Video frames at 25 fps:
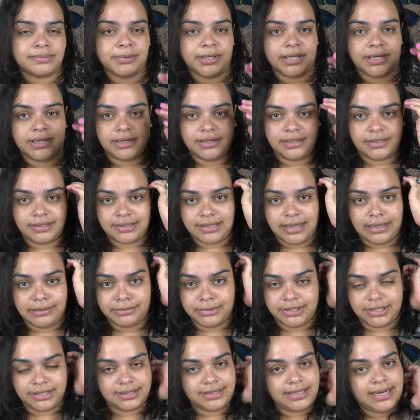because
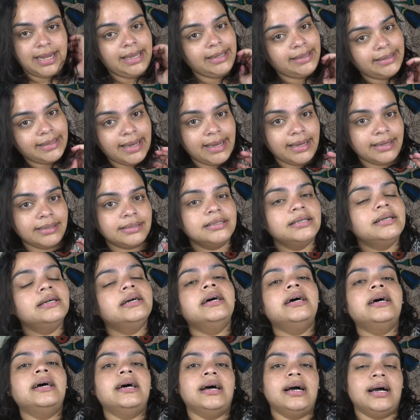I'm just like that.
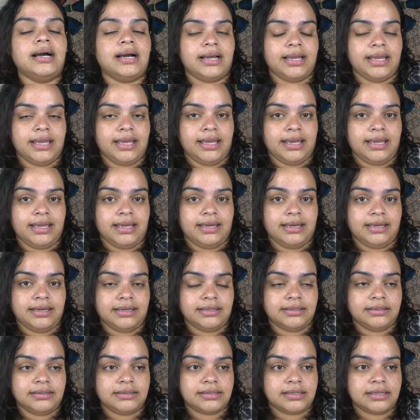
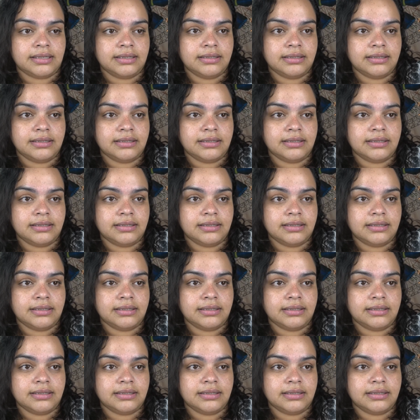And